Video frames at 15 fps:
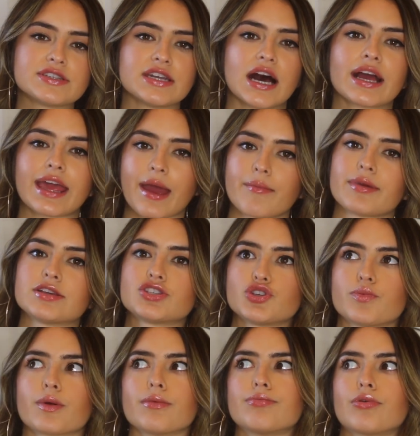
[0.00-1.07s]
to not get me
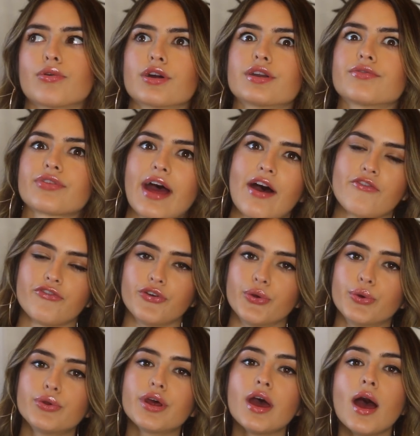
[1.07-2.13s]
super bored of that
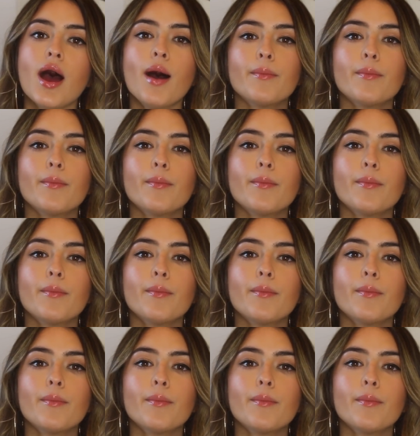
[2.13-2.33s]
food